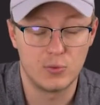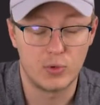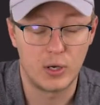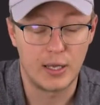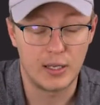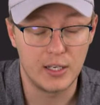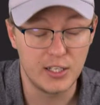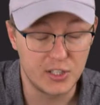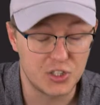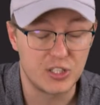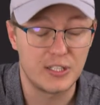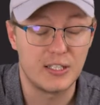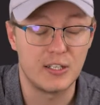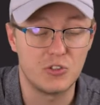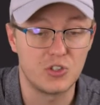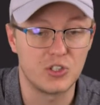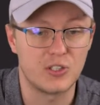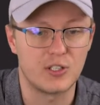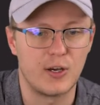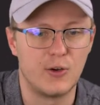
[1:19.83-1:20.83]
each
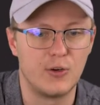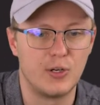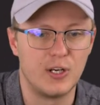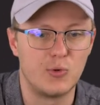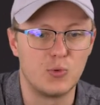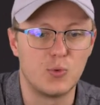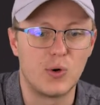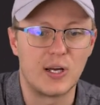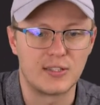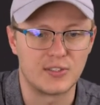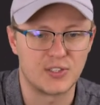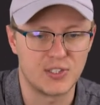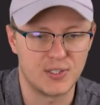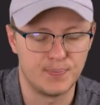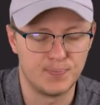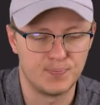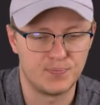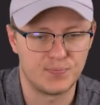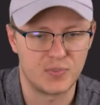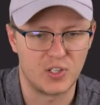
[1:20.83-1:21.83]
digit only once,
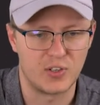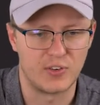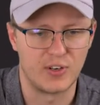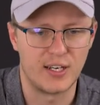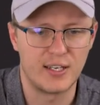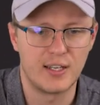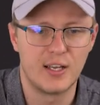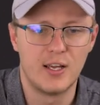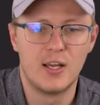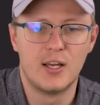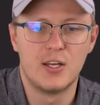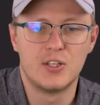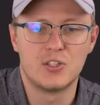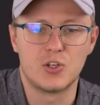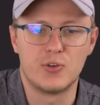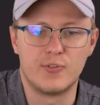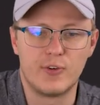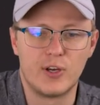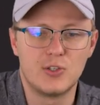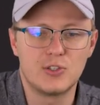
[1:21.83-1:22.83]
right?
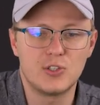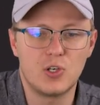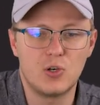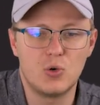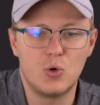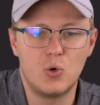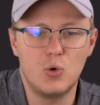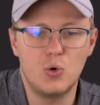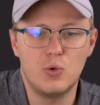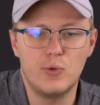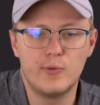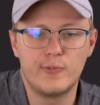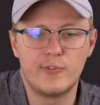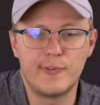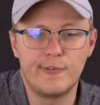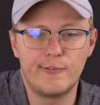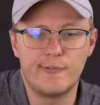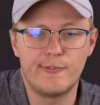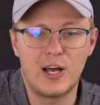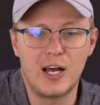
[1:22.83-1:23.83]
So those are all
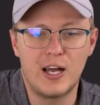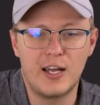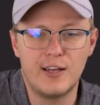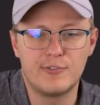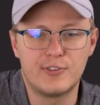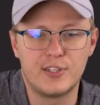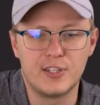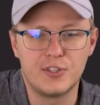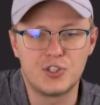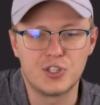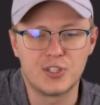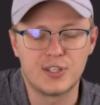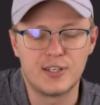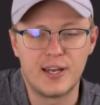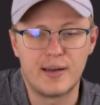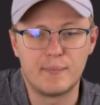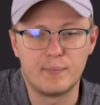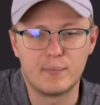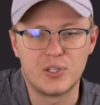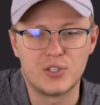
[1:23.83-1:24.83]
the 5-digit
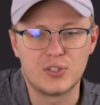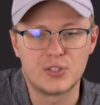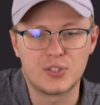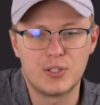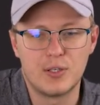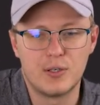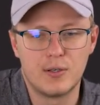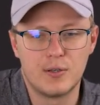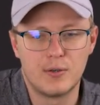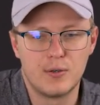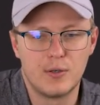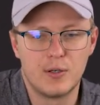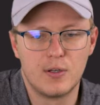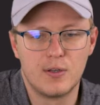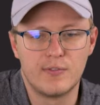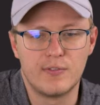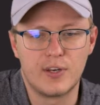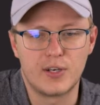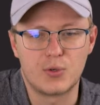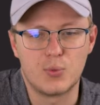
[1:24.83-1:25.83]
numbers
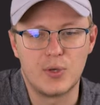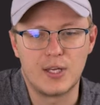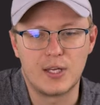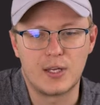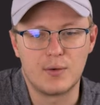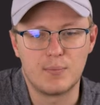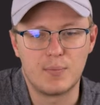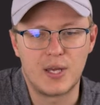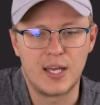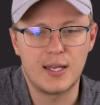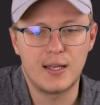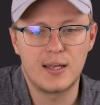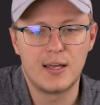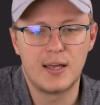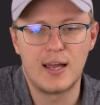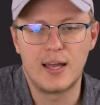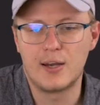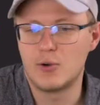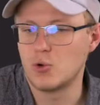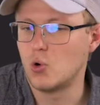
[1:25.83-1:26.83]
that we can make,
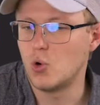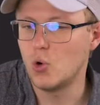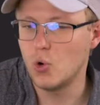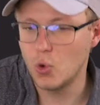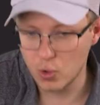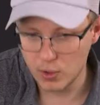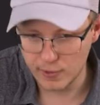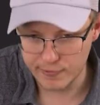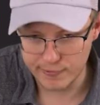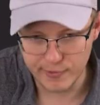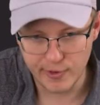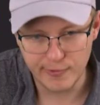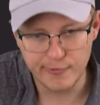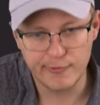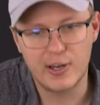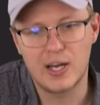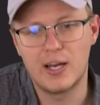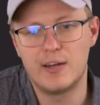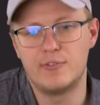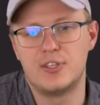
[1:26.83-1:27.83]
and all of the
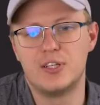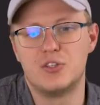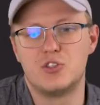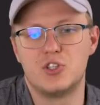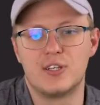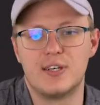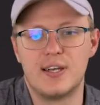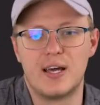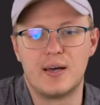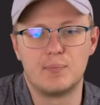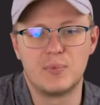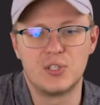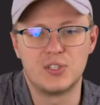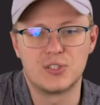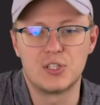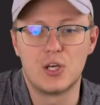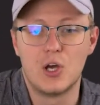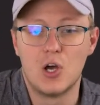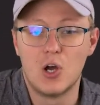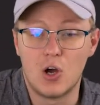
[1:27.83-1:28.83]
5-digit
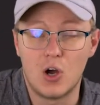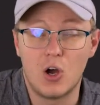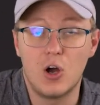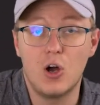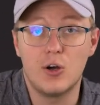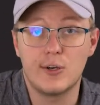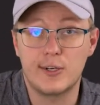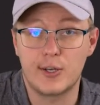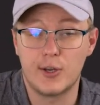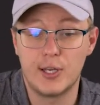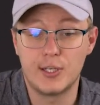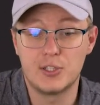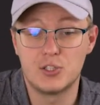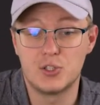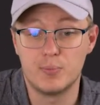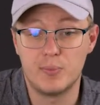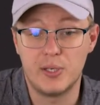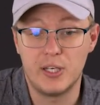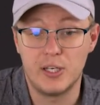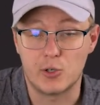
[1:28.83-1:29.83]
numbers are going
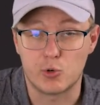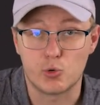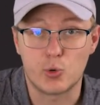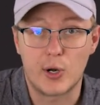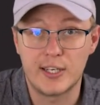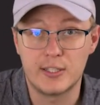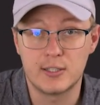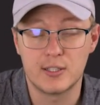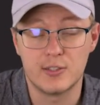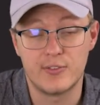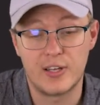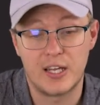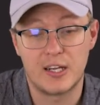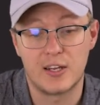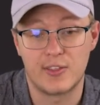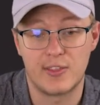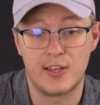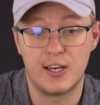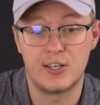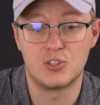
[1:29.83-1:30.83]
to be greater than
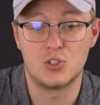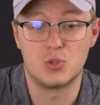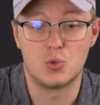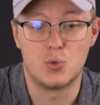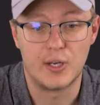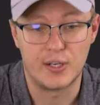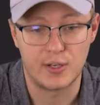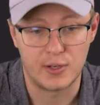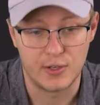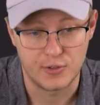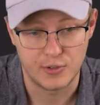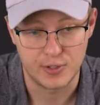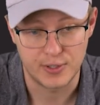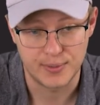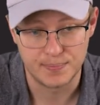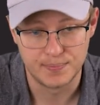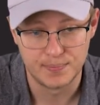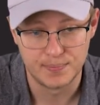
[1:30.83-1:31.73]
1100.